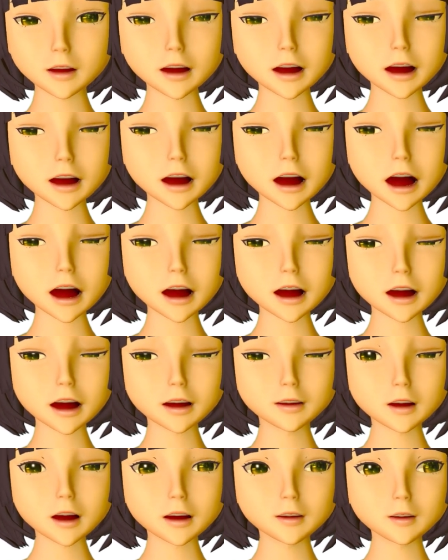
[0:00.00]
an active
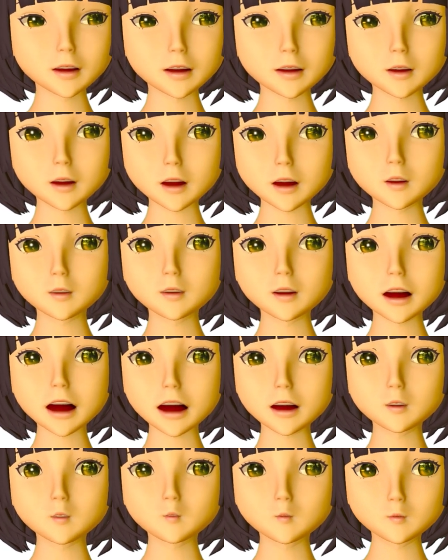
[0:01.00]
element, we
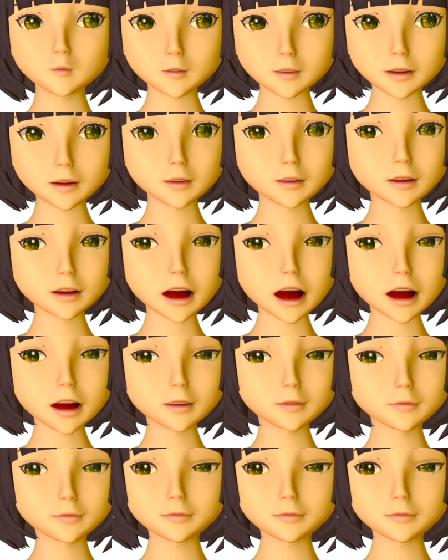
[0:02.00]
can also say